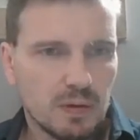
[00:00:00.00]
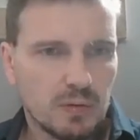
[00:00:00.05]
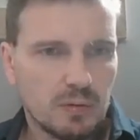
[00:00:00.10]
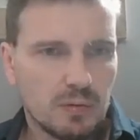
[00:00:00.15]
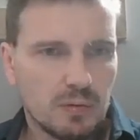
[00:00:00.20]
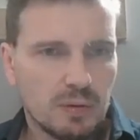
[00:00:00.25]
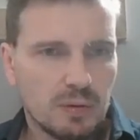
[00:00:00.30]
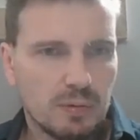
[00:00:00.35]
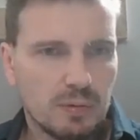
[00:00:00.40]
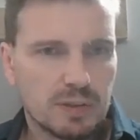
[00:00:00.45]

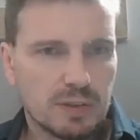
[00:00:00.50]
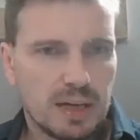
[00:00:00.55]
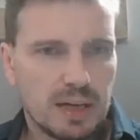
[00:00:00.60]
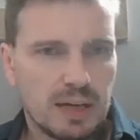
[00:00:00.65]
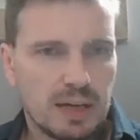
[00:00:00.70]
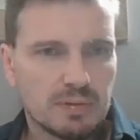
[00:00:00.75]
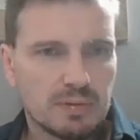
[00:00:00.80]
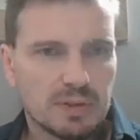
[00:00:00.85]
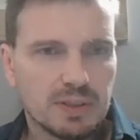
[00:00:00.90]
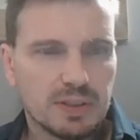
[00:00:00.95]
When we
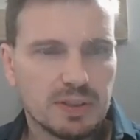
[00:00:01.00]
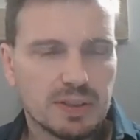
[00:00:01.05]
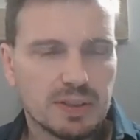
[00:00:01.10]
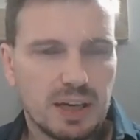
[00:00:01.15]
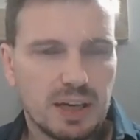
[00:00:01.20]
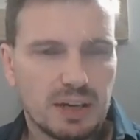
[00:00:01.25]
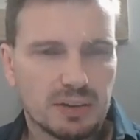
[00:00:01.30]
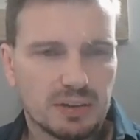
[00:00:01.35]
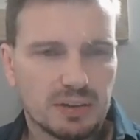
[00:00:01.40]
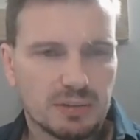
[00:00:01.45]
times these
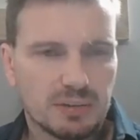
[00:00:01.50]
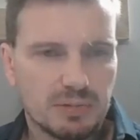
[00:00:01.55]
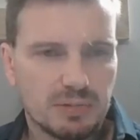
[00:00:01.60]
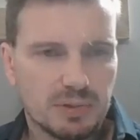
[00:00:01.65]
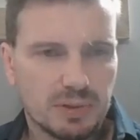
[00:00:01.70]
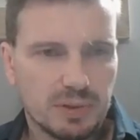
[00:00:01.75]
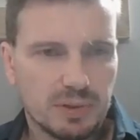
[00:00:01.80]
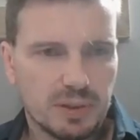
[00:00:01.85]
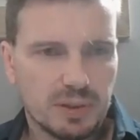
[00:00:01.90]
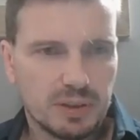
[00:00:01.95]
out, the
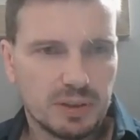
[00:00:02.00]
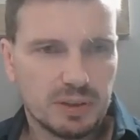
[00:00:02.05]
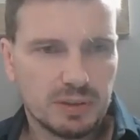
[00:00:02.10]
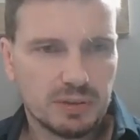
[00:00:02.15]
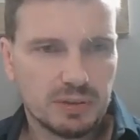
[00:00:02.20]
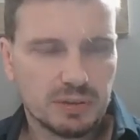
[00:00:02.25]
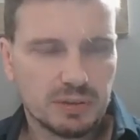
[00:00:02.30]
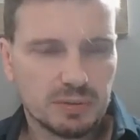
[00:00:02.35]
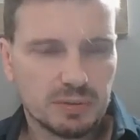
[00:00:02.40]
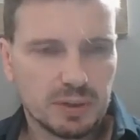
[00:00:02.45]
root
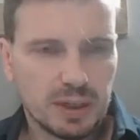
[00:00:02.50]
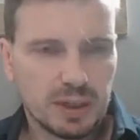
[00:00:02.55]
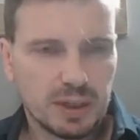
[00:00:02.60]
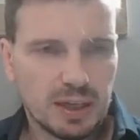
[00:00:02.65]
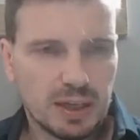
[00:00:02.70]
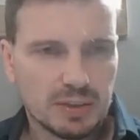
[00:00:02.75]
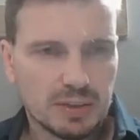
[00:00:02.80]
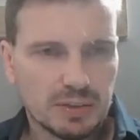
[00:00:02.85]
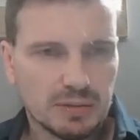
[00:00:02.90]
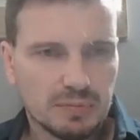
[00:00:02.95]
32s will
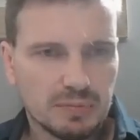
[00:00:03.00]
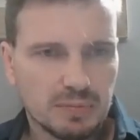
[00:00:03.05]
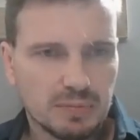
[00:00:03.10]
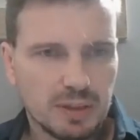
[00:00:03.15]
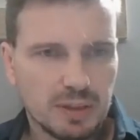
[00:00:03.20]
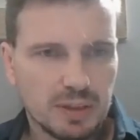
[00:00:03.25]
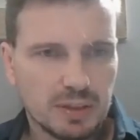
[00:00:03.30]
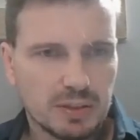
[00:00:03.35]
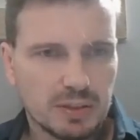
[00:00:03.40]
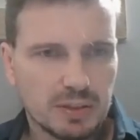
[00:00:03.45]
cancel,
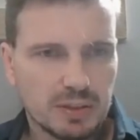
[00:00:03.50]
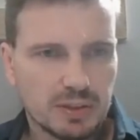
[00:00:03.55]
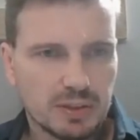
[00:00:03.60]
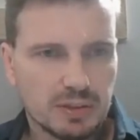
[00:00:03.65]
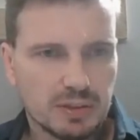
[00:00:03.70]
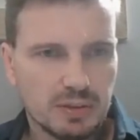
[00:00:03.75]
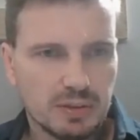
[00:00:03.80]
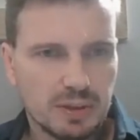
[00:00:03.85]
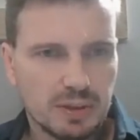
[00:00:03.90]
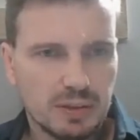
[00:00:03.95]
but let's just
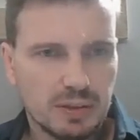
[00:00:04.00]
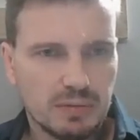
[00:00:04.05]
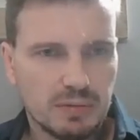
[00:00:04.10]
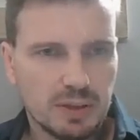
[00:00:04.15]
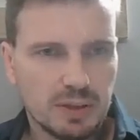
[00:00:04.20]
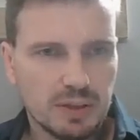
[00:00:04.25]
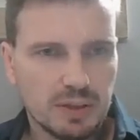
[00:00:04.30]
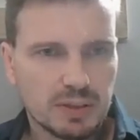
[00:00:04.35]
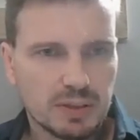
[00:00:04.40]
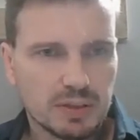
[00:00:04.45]
do it
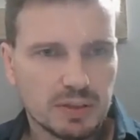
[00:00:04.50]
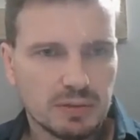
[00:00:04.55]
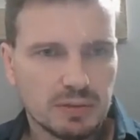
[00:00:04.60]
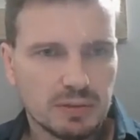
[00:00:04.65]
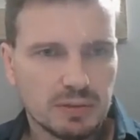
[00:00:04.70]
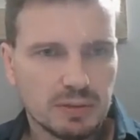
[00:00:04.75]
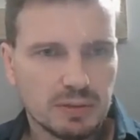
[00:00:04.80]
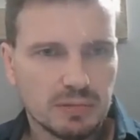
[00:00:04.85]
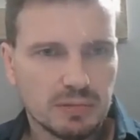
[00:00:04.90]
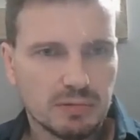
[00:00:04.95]
anyway. So
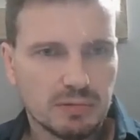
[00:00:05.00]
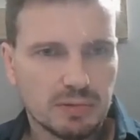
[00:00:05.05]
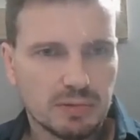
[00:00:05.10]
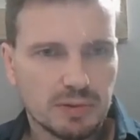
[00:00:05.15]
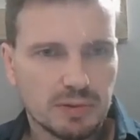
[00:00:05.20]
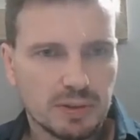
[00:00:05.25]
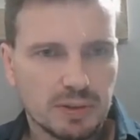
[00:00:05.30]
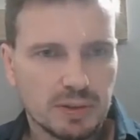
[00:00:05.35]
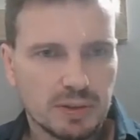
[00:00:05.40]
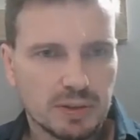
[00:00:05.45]
we've got root
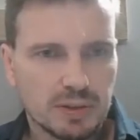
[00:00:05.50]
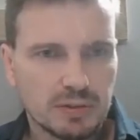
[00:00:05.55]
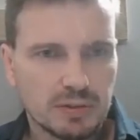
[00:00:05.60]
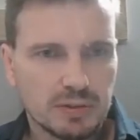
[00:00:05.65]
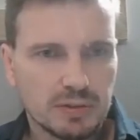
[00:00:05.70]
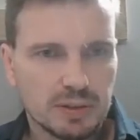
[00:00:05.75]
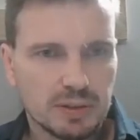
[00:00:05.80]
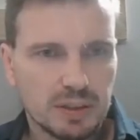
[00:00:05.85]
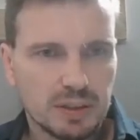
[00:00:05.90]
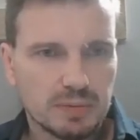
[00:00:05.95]
32
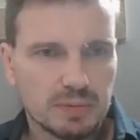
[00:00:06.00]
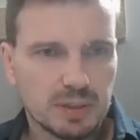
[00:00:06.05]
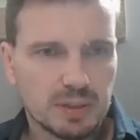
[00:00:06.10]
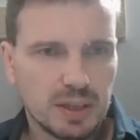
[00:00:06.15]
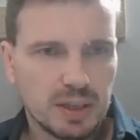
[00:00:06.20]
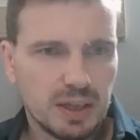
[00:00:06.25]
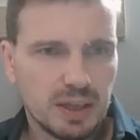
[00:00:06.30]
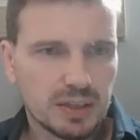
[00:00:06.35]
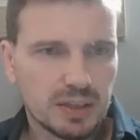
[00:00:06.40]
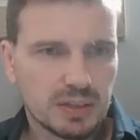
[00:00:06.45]
times
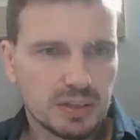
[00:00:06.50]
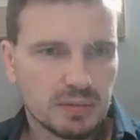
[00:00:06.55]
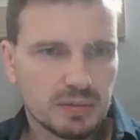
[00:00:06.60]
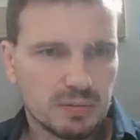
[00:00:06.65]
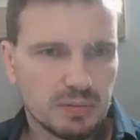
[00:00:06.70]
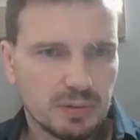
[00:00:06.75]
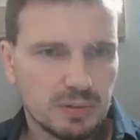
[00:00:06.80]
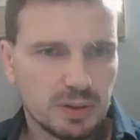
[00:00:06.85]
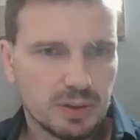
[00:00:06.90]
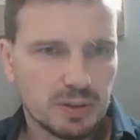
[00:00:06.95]
x,
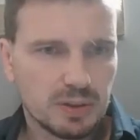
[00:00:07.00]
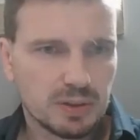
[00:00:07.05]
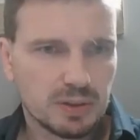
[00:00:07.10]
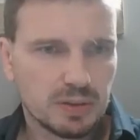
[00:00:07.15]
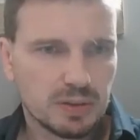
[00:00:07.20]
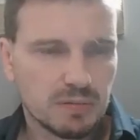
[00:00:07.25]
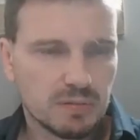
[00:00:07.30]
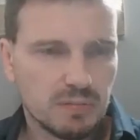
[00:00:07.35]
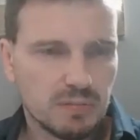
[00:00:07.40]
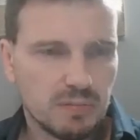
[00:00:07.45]
which
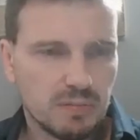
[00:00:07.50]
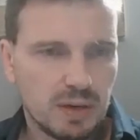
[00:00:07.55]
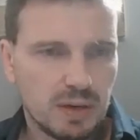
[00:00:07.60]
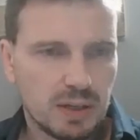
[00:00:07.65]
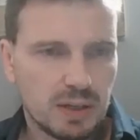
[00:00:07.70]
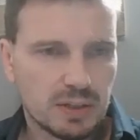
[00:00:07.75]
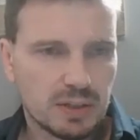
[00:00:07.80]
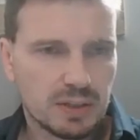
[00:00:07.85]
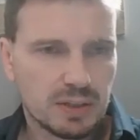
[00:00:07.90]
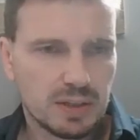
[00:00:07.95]
is
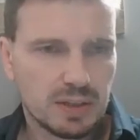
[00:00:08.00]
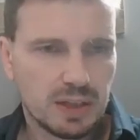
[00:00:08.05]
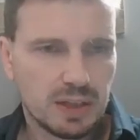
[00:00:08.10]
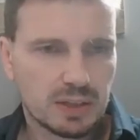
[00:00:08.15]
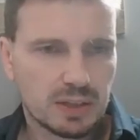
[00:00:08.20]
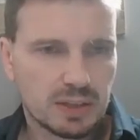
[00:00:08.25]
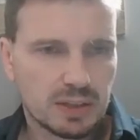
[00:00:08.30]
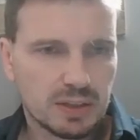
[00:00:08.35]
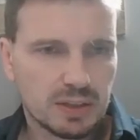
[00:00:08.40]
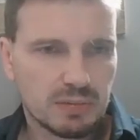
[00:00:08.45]
minus
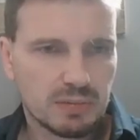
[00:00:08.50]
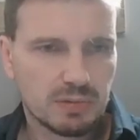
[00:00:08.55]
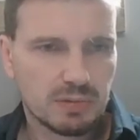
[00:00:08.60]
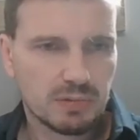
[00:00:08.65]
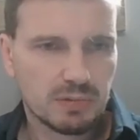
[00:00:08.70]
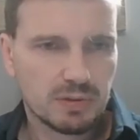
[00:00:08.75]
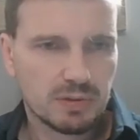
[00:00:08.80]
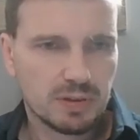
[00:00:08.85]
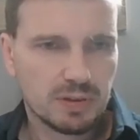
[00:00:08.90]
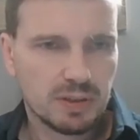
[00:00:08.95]
x times
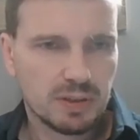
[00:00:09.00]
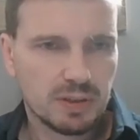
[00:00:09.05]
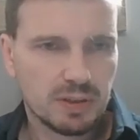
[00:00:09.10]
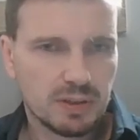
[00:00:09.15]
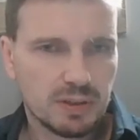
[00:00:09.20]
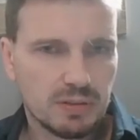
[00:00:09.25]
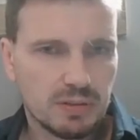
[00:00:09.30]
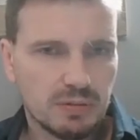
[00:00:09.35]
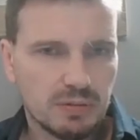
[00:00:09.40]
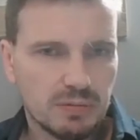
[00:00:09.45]
root
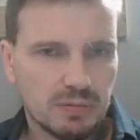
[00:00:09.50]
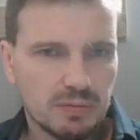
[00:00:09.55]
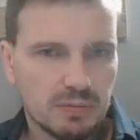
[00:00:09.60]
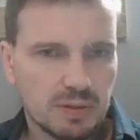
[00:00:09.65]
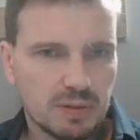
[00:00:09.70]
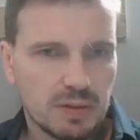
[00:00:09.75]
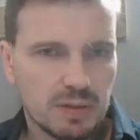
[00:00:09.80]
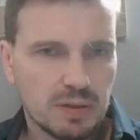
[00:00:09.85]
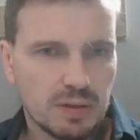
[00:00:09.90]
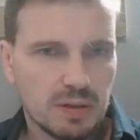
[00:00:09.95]
32.
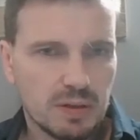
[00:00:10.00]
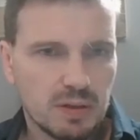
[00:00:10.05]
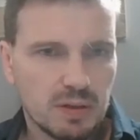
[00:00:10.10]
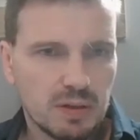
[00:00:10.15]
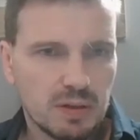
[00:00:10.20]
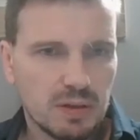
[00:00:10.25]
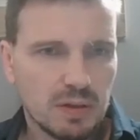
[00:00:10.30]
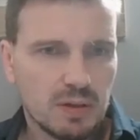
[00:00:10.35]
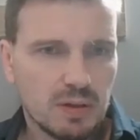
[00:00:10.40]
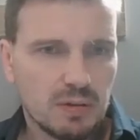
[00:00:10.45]

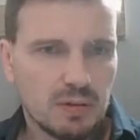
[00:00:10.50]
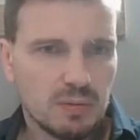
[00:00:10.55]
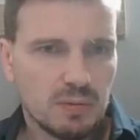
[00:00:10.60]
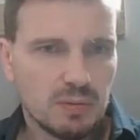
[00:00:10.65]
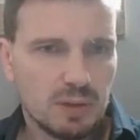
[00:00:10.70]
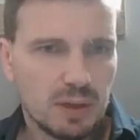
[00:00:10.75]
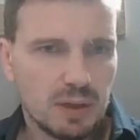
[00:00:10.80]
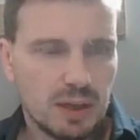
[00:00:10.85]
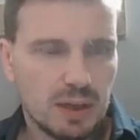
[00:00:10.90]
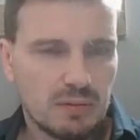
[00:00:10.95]

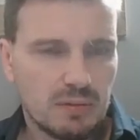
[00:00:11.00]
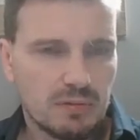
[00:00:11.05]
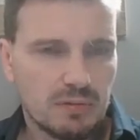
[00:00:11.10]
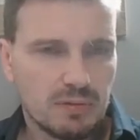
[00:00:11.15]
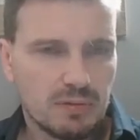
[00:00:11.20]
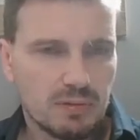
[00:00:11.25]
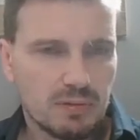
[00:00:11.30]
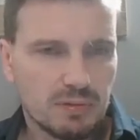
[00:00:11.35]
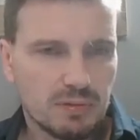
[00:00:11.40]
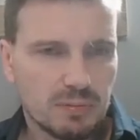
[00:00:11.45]
We
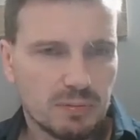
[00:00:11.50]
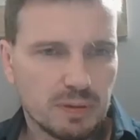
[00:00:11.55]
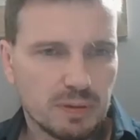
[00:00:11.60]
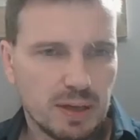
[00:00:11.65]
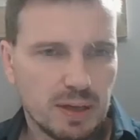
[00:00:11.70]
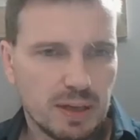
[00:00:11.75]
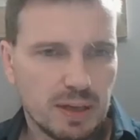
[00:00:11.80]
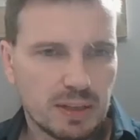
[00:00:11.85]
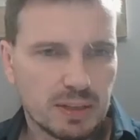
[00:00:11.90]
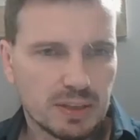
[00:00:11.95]
have
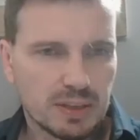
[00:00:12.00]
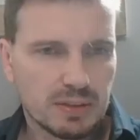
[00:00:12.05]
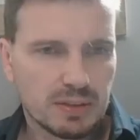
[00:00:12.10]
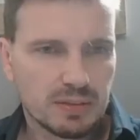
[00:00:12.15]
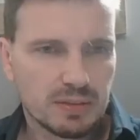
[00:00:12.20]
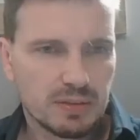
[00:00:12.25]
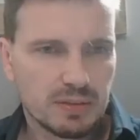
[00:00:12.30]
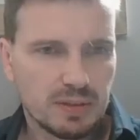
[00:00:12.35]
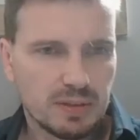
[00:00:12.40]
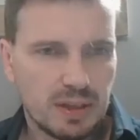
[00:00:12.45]
plus
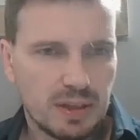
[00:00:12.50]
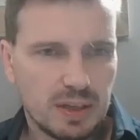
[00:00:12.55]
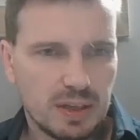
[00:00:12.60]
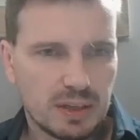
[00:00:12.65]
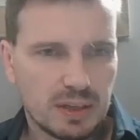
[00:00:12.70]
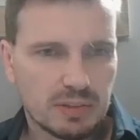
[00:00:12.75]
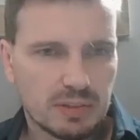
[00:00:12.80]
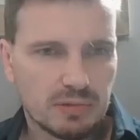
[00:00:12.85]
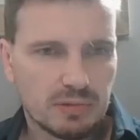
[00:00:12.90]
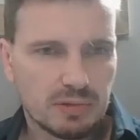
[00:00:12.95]

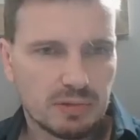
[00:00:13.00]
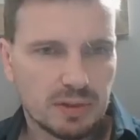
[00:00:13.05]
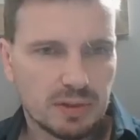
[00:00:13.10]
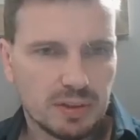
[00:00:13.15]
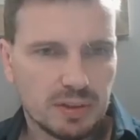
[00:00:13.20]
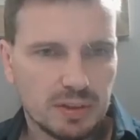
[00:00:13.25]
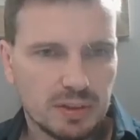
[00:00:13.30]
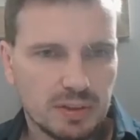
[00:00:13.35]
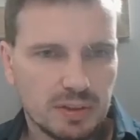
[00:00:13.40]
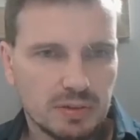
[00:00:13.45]
x root
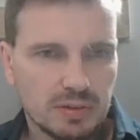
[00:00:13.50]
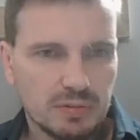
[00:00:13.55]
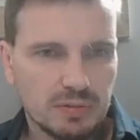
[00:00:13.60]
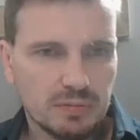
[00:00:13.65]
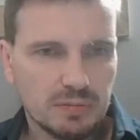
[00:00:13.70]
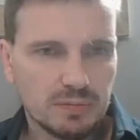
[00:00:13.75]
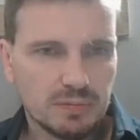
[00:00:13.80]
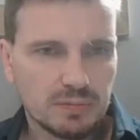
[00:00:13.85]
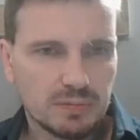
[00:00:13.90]
32.